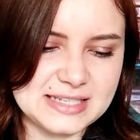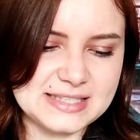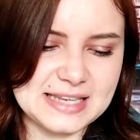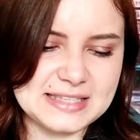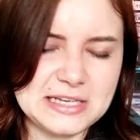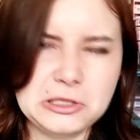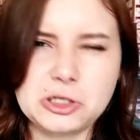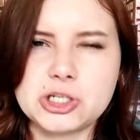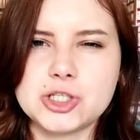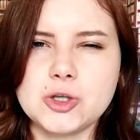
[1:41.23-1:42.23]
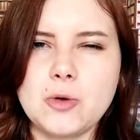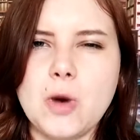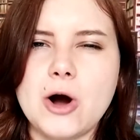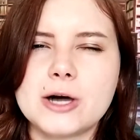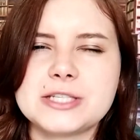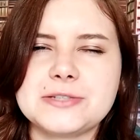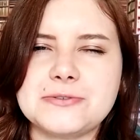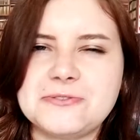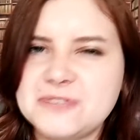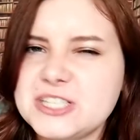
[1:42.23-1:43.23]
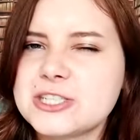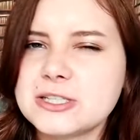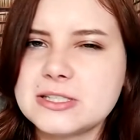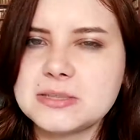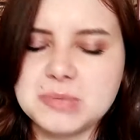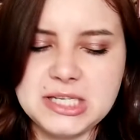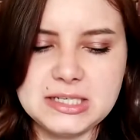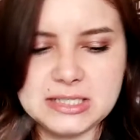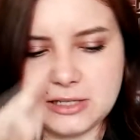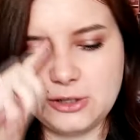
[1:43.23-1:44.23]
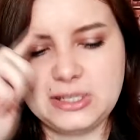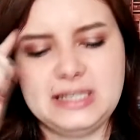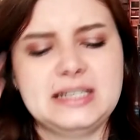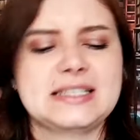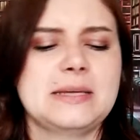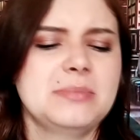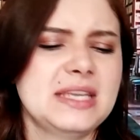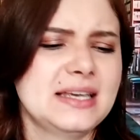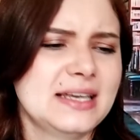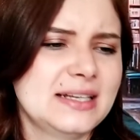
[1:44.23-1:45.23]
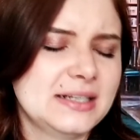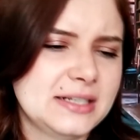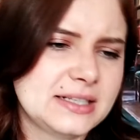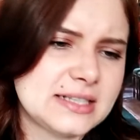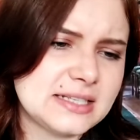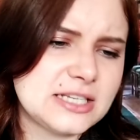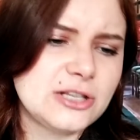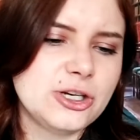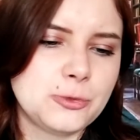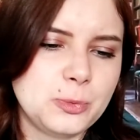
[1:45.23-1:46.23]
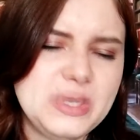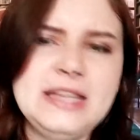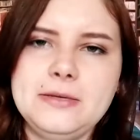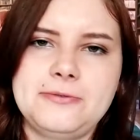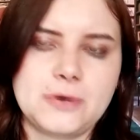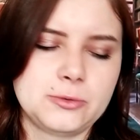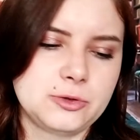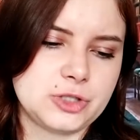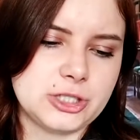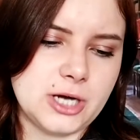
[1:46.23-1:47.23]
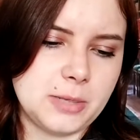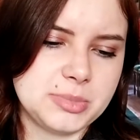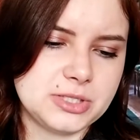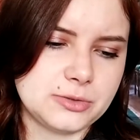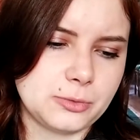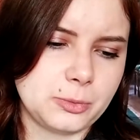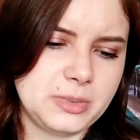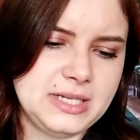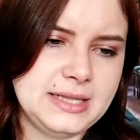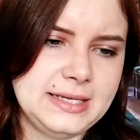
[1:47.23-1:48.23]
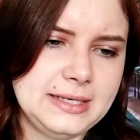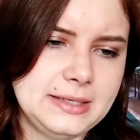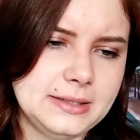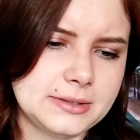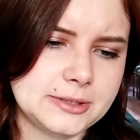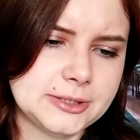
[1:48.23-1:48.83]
that they look so artificial to me. They look like something, they look really photoshopped, really